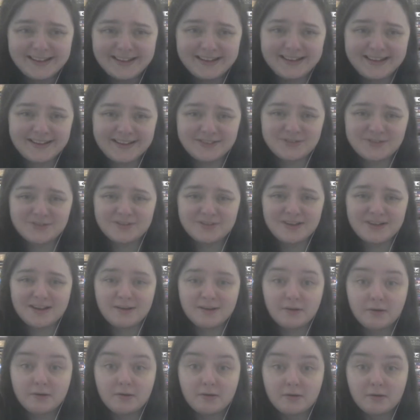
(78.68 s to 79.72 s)

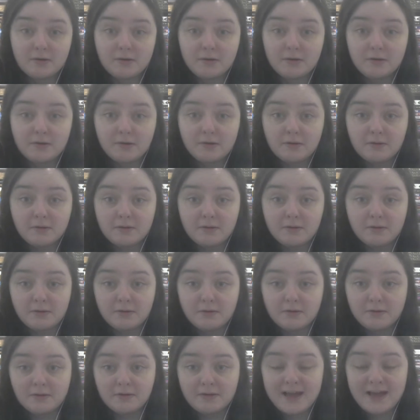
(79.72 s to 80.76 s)
Petra?
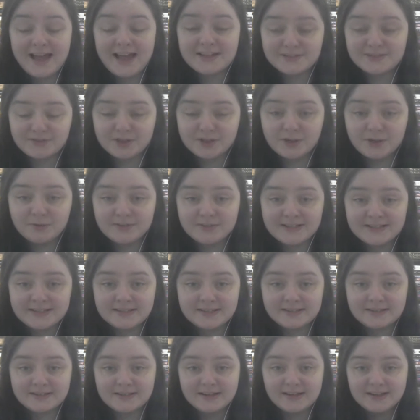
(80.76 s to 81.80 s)
Ezra, you
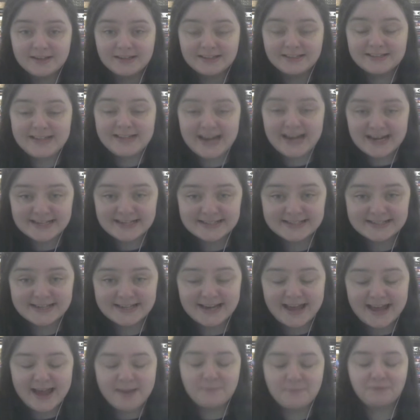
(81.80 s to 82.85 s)
didn't! need to
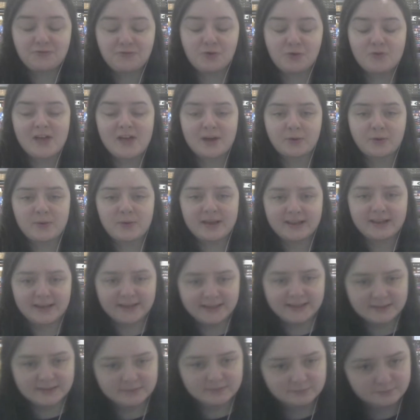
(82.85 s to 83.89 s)
let him fall that
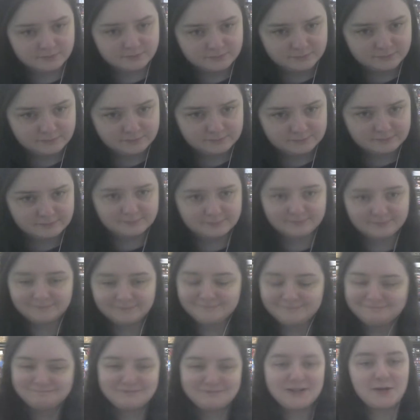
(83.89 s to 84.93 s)
quickly.
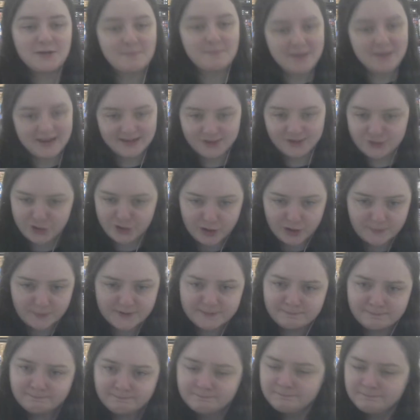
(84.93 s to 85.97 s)
But you made it,
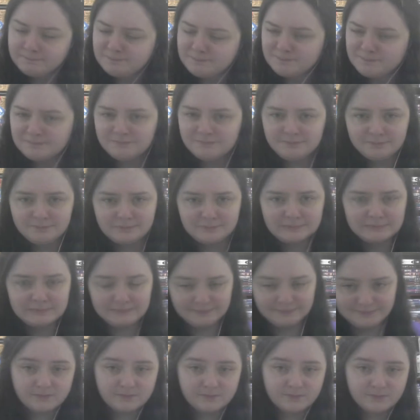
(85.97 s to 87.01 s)
Chops. Welcome.
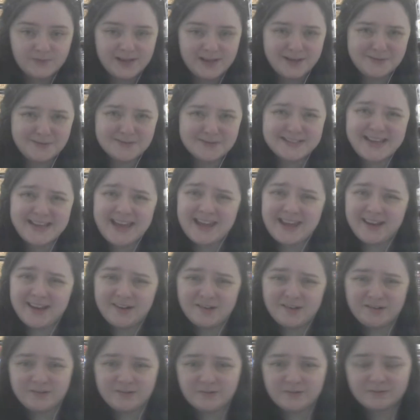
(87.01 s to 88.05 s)
How's
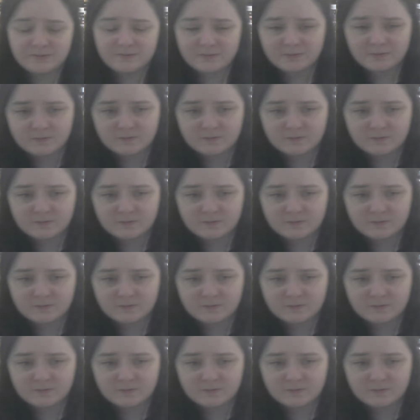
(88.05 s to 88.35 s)
Kanan?